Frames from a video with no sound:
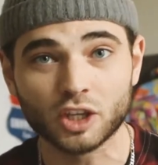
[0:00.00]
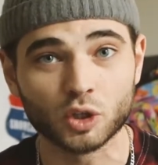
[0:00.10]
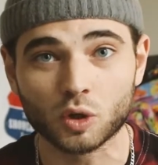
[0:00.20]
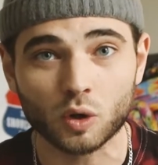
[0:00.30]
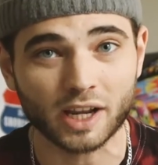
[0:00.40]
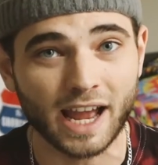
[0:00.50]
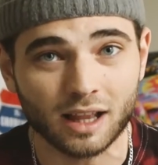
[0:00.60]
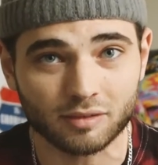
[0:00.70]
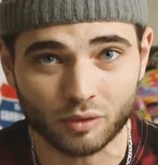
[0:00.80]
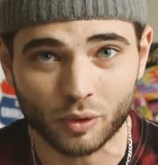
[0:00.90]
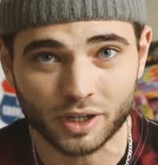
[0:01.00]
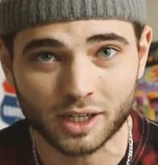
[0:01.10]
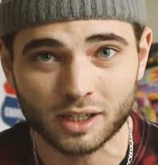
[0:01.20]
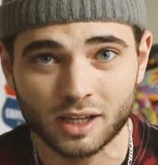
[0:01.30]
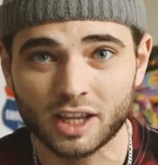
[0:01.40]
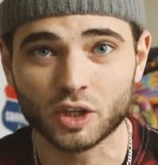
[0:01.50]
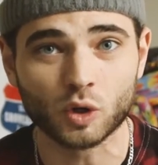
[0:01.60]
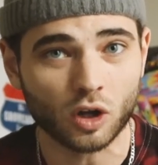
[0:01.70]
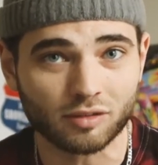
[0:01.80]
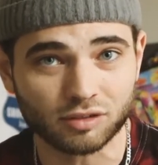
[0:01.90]
You go to California, you
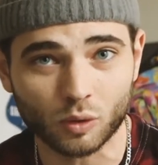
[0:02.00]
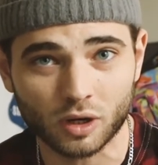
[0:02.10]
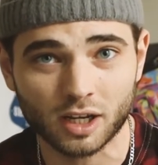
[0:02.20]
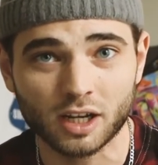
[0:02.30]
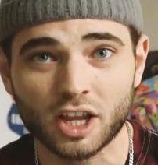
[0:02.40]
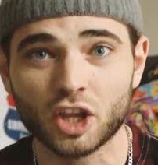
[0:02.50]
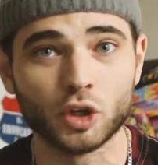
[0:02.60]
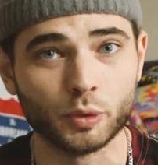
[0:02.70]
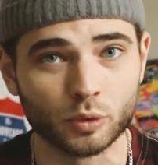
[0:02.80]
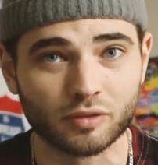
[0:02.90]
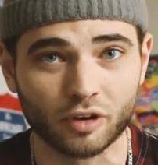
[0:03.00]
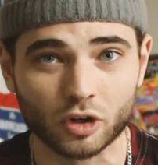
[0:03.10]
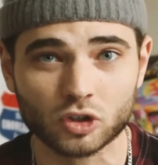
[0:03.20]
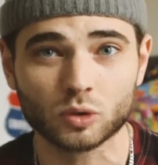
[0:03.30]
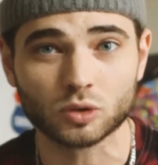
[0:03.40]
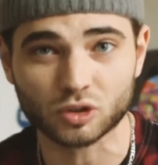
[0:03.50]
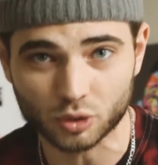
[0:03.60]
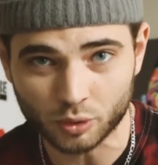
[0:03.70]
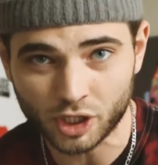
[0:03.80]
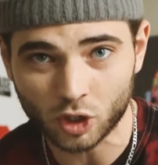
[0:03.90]
go to Florida, Universal
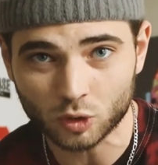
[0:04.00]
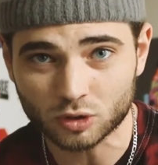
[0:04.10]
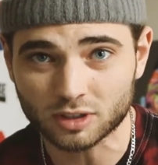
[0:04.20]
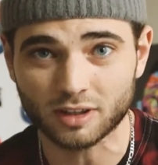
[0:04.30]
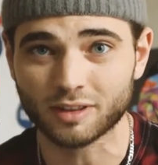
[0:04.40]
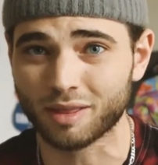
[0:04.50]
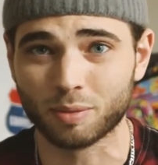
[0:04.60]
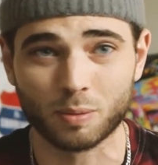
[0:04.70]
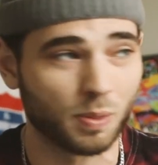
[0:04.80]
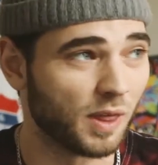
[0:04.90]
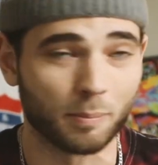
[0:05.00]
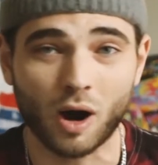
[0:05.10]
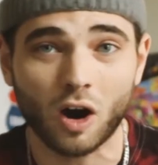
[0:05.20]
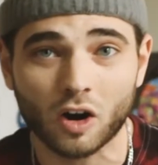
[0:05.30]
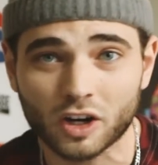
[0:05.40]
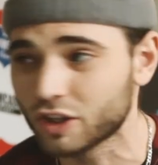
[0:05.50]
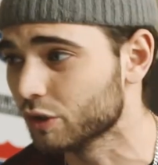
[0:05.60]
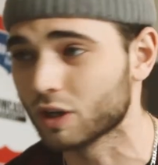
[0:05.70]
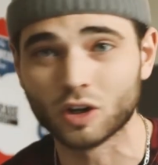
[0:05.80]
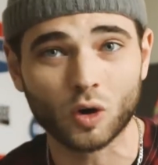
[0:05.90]
Studios, the park, you
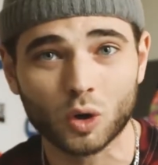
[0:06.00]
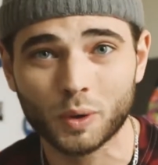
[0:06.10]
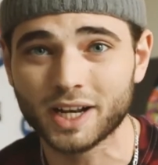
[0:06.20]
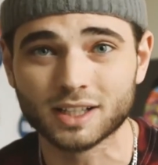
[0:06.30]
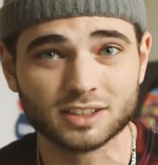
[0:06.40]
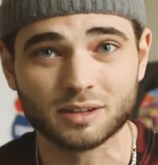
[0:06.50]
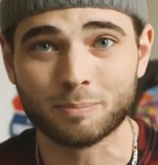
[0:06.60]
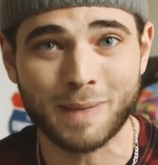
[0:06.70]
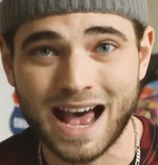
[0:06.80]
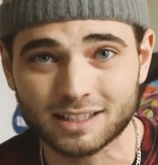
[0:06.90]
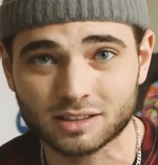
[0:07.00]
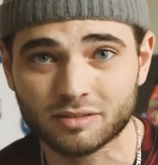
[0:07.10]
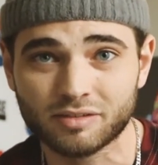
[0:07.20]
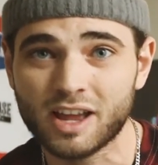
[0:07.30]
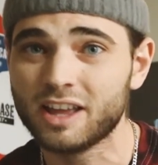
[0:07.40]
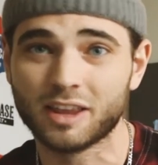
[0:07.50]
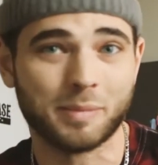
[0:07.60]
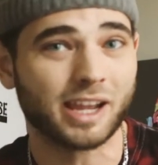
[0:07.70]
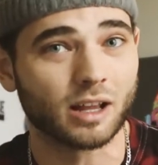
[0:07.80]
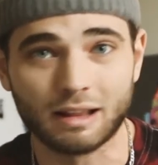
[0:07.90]
can go to it. It's massive. They make a